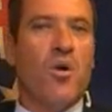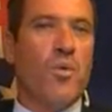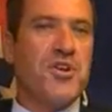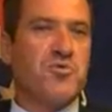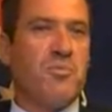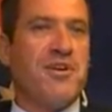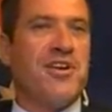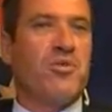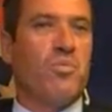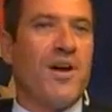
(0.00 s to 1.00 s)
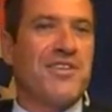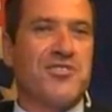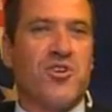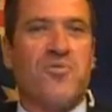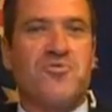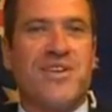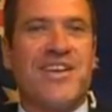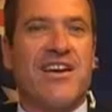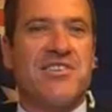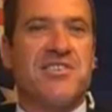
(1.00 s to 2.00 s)
which will be a one-stop
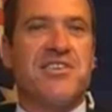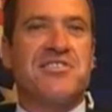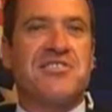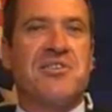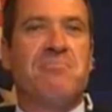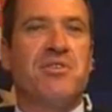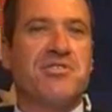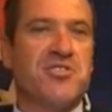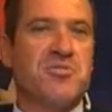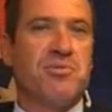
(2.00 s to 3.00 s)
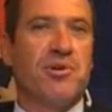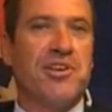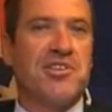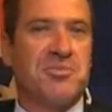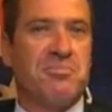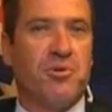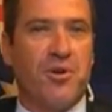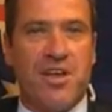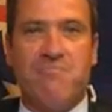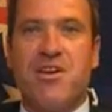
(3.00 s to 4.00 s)
Drink ACT business building
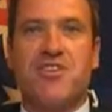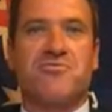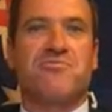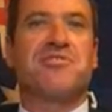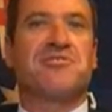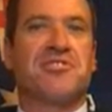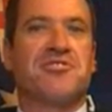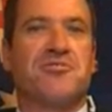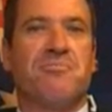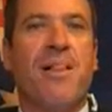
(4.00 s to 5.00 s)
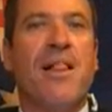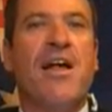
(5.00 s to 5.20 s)
support and mentoring system.